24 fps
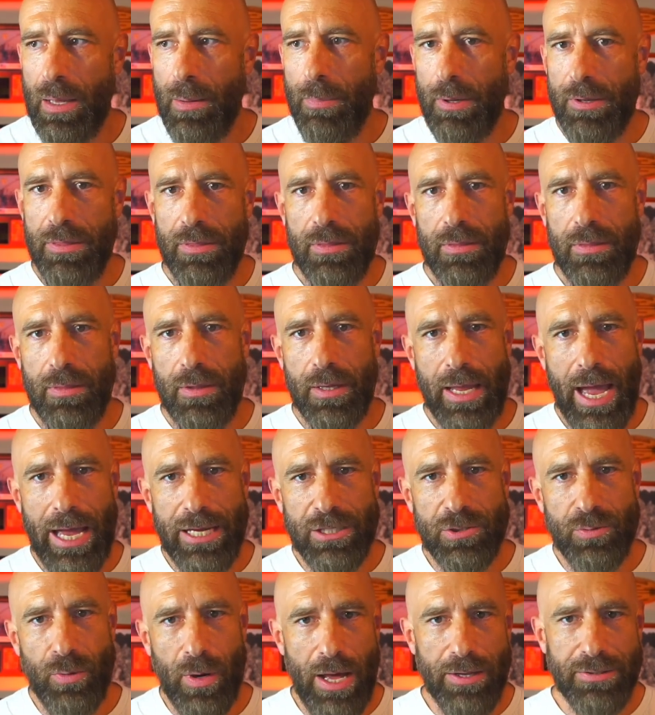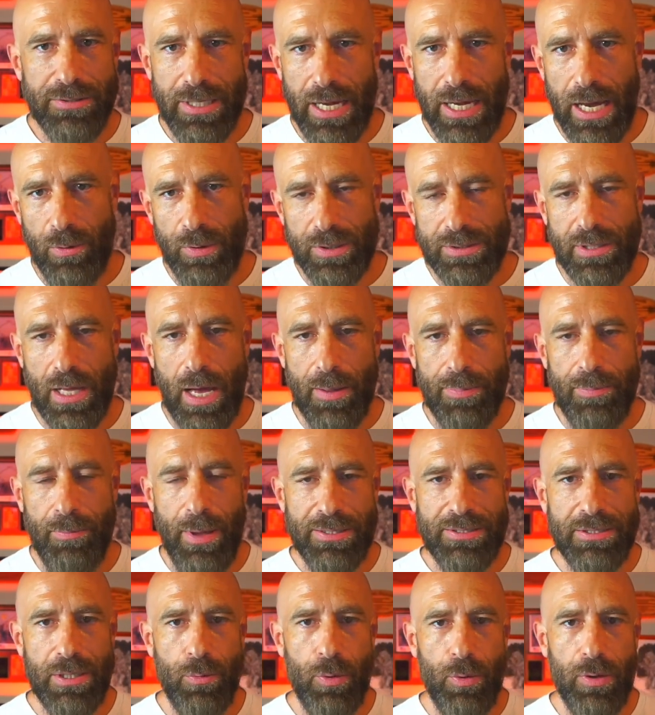But the guys were outside. We stopped
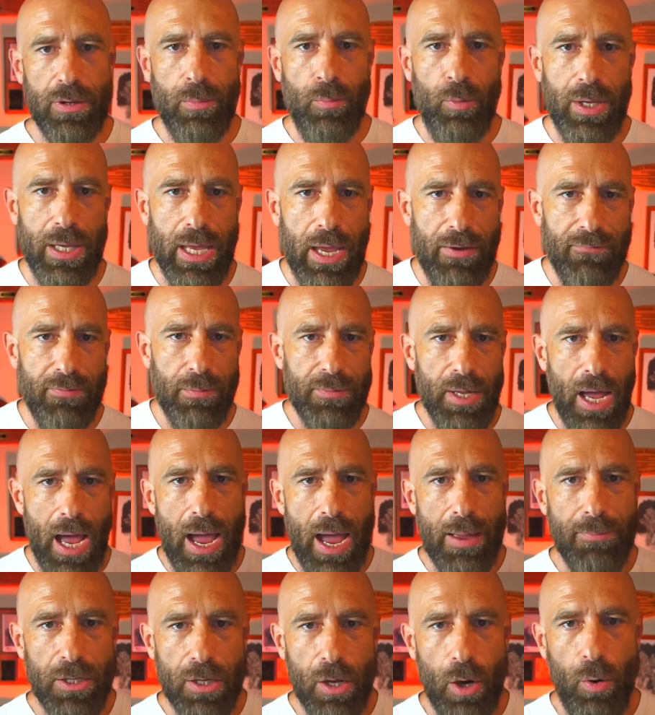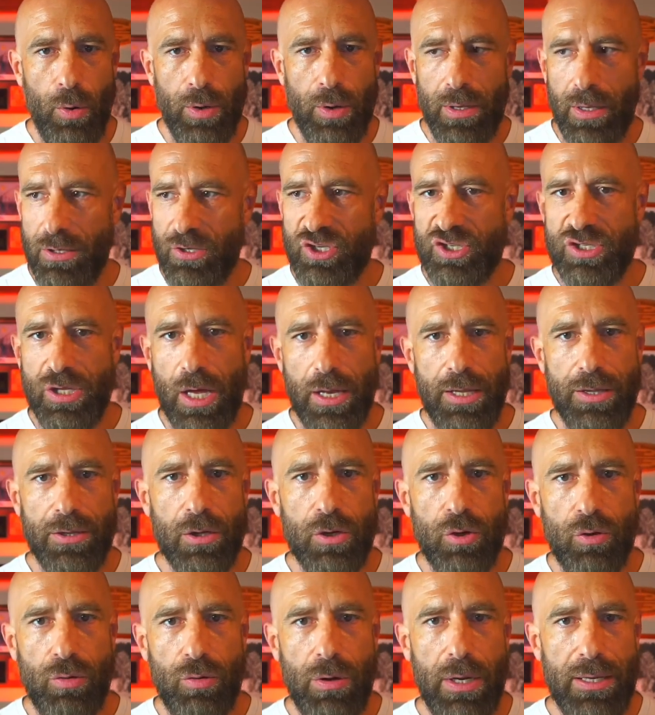messing with them. We gave them time to go and study the
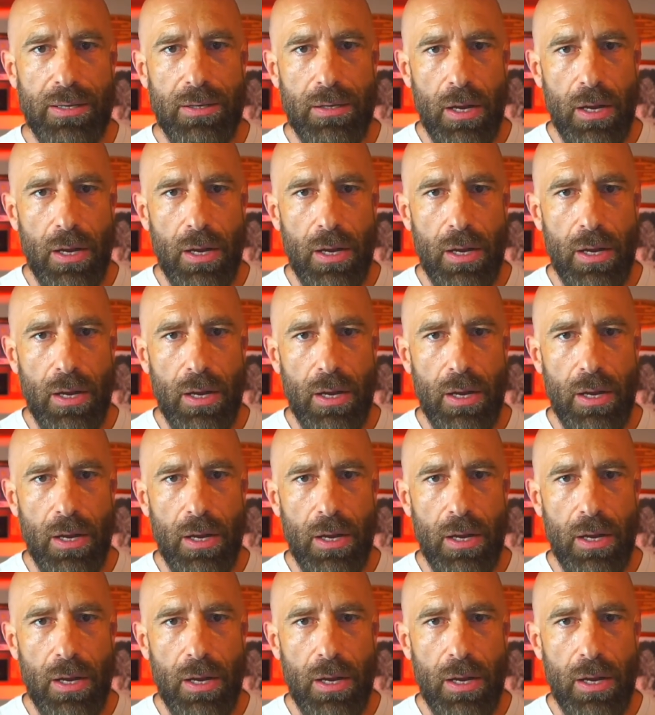creed.